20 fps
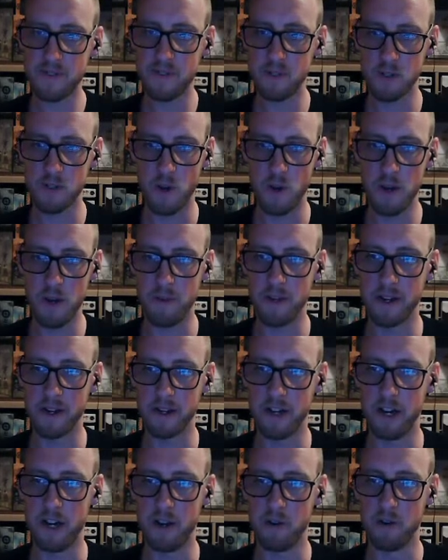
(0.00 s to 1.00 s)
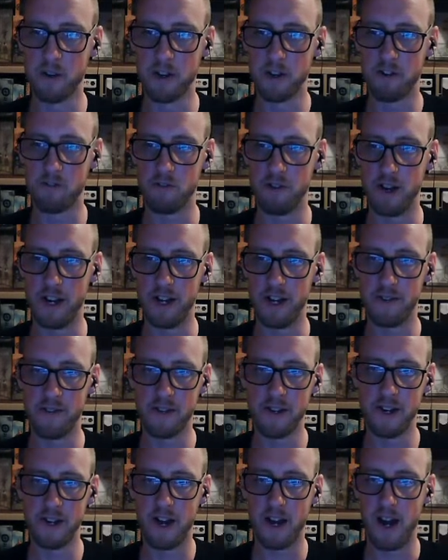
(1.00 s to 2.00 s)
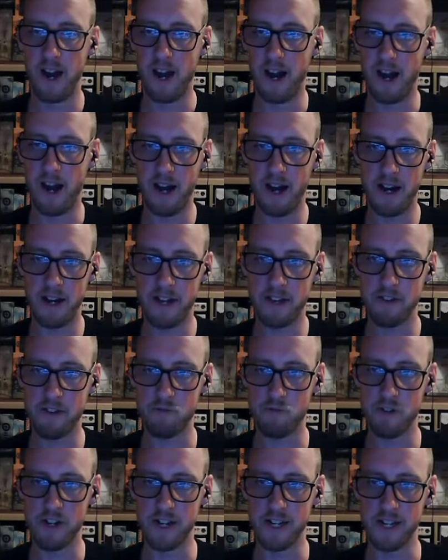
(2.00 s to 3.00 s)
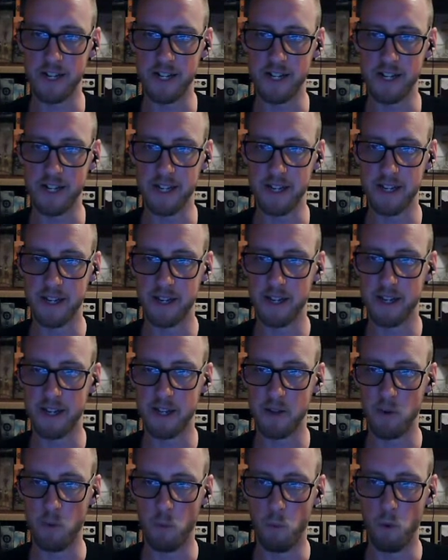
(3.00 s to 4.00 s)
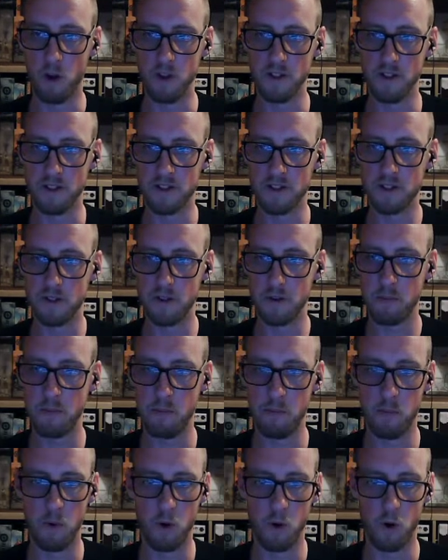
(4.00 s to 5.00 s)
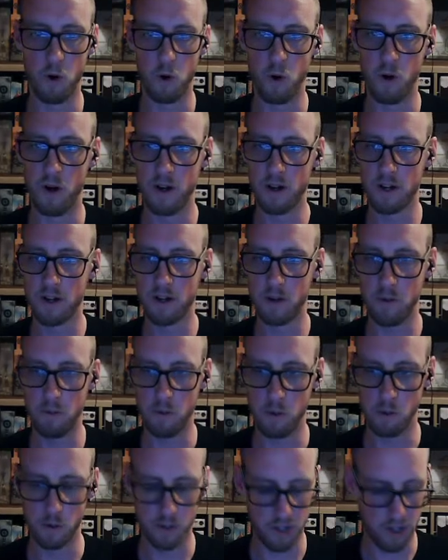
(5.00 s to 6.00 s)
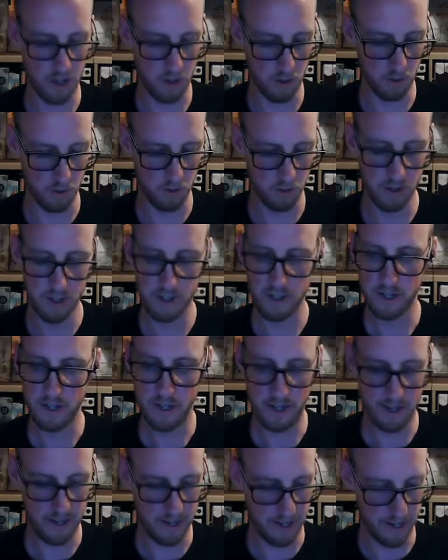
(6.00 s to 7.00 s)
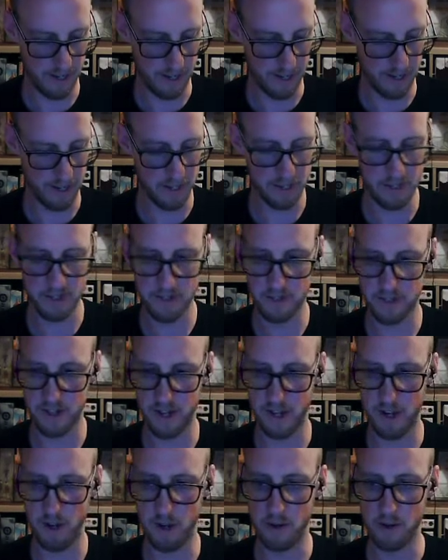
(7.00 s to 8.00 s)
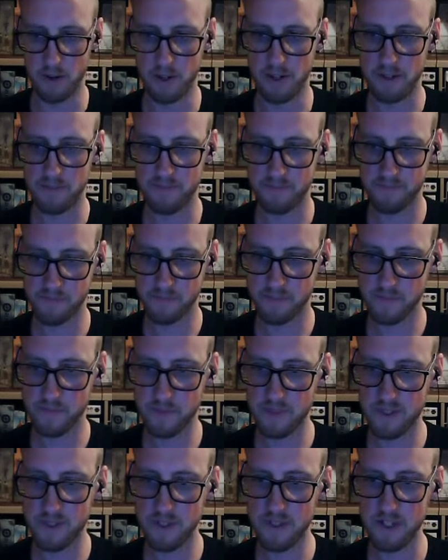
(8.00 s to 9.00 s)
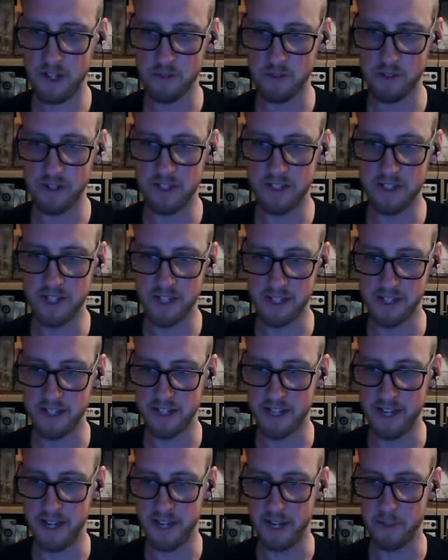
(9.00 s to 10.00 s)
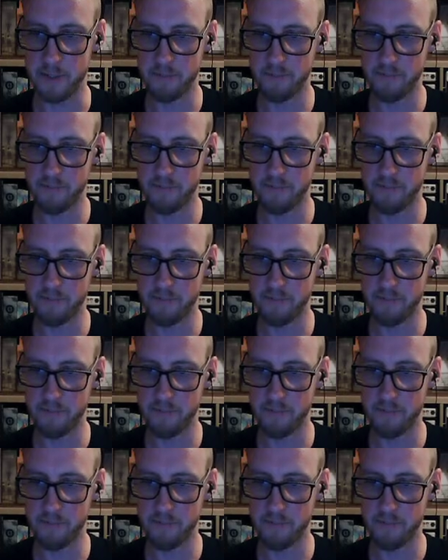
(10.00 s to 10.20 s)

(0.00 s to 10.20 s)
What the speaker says: So I might go, right, I really want more coal. So I'm going to stick this here.